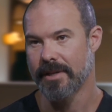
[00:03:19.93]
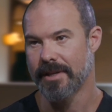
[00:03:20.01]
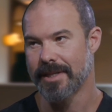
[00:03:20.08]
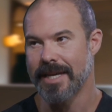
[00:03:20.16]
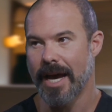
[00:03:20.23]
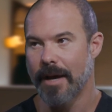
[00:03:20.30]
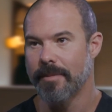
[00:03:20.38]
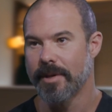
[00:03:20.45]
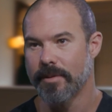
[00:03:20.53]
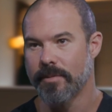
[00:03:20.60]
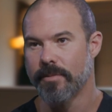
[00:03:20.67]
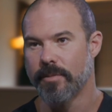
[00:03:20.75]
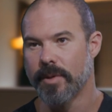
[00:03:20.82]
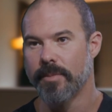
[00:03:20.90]
the timing
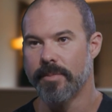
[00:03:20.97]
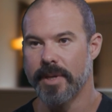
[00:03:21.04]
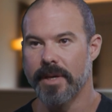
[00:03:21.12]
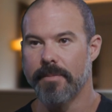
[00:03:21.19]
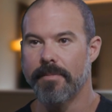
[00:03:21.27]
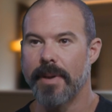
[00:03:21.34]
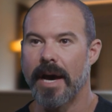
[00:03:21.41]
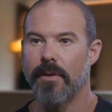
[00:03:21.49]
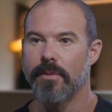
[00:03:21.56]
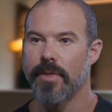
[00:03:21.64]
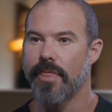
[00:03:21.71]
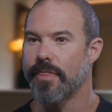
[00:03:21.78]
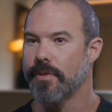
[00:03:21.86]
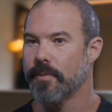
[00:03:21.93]
will be about
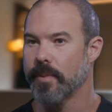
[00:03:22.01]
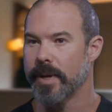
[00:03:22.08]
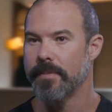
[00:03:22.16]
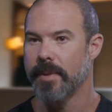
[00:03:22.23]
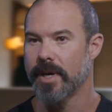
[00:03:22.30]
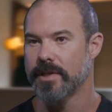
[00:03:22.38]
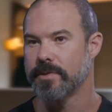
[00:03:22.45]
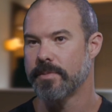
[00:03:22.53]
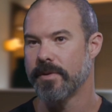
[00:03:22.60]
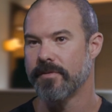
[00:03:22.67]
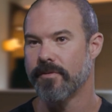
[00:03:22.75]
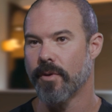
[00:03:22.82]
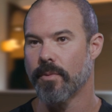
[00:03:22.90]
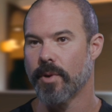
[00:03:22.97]
3 months
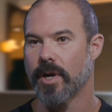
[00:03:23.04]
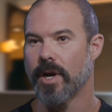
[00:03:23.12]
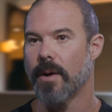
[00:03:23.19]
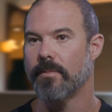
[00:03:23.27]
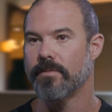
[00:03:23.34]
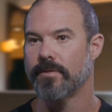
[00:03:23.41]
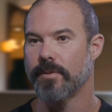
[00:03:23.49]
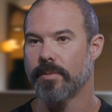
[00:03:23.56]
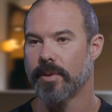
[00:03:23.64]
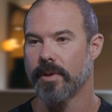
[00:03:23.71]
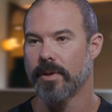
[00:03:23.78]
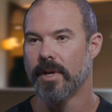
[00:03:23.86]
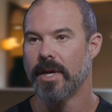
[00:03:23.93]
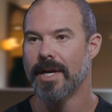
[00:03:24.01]
before we're
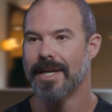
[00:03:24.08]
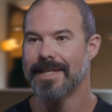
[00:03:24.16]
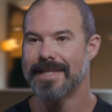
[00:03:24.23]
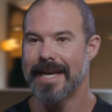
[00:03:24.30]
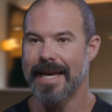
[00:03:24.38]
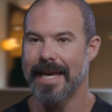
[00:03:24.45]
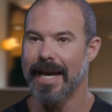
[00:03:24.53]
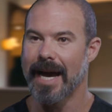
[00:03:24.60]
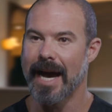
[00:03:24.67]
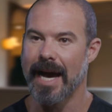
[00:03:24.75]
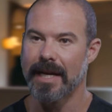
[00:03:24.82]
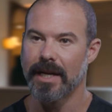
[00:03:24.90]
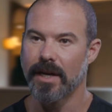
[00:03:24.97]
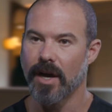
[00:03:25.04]
comfortable taking
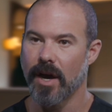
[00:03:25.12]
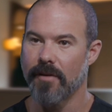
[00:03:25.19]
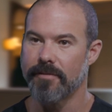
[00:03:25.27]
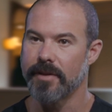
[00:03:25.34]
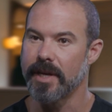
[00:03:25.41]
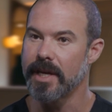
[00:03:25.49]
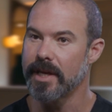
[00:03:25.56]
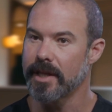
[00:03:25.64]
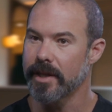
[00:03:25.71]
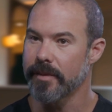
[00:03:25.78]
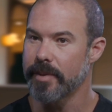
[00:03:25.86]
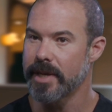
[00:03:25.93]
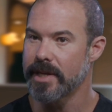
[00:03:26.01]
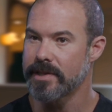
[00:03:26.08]
on and off the
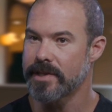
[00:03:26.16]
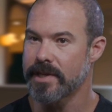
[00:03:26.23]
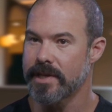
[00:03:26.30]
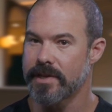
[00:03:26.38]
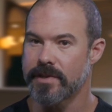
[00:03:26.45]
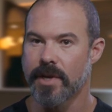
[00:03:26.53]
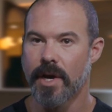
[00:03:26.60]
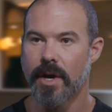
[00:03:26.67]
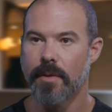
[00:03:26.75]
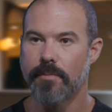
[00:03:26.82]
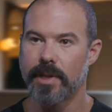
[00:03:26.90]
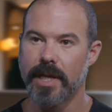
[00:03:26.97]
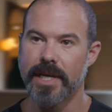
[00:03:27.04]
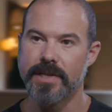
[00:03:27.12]
healing pieces,
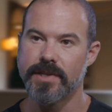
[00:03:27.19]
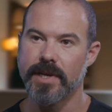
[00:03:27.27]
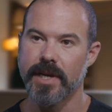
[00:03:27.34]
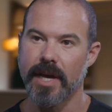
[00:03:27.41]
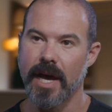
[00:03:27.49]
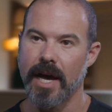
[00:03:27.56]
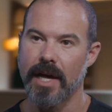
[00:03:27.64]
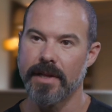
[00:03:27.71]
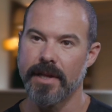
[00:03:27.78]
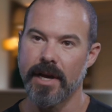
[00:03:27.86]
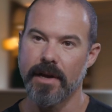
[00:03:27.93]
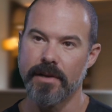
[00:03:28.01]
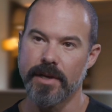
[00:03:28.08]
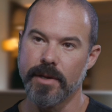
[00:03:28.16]
placing on
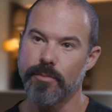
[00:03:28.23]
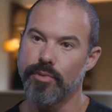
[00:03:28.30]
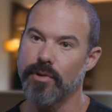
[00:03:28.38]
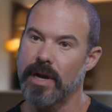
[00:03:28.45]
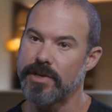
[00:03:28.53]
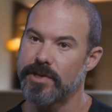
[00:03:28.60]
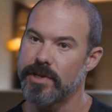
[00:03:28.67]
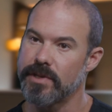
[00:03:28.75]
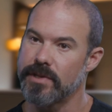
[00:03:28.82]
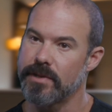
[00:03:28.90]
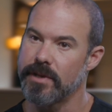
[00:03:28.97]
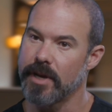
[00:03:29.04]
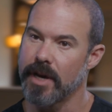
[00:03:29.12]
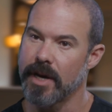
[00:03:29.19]
there the impression
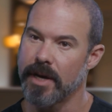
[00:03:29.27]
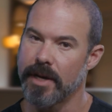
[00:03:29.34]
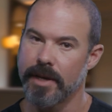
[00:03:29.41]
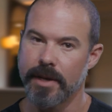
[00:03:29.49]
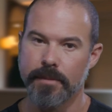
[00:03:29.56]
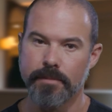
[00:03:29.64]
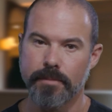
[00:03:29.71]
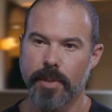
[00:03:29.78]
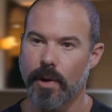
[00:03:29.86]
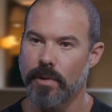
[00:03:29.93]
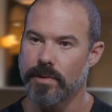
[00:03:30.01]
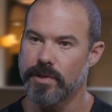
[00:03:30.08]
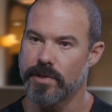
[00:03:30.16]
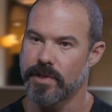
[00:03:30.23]

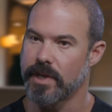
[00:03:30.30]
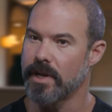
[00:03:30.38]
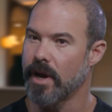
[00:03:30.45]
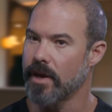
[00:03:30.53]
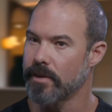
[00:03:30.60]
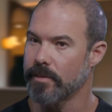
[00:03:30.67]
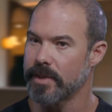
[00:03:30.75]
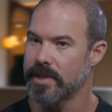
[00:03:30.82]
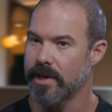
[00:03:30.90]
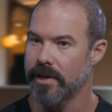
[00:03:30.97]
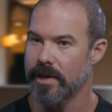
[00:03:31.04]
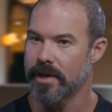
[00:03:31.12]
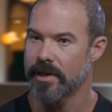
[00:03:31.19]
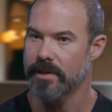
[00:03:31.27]
posts and other
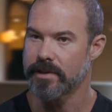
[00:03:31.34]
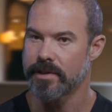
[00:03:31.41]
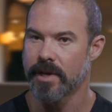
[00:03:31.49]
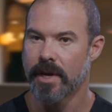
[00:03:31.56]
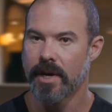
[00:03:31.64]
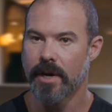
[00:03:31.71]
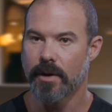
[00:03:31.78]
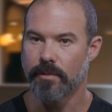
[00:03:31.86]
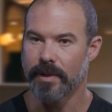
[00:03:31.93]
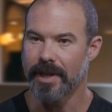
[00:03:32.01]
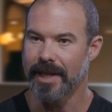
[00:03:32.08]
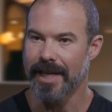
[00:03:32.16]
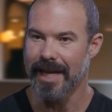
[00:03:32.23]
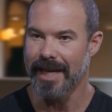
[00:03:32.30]
materials,
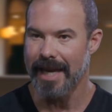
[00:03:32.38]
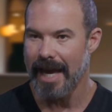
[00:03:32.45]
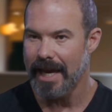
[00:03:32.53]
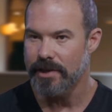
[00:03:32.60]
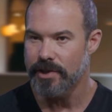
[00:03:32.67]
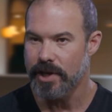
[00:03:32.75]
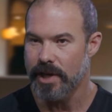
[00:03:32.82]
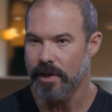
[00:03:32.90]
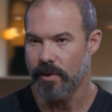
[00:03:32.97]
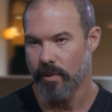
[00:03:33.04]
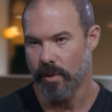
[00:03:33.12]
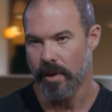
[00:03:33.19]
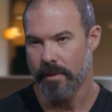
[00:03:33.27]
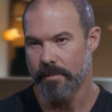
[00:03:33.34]
really engaging
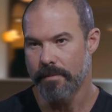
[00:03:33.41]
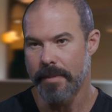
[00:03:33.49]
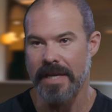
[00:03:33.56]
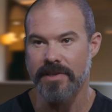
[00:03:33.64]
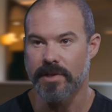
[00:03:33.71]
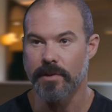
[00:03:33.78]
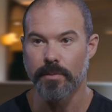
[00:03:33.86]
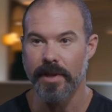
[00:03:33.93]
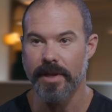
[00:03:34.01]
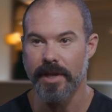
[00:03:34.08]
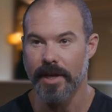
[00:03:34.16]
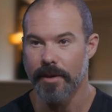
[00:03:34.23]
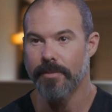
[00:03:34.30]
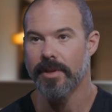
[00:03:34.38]
or messing with
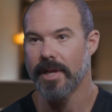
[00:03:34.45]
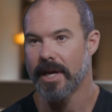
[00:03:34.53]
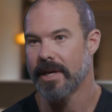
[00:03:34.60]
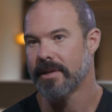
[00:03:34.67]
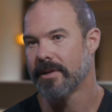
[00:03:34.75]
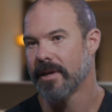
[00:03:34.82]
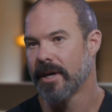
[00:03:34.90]
the implant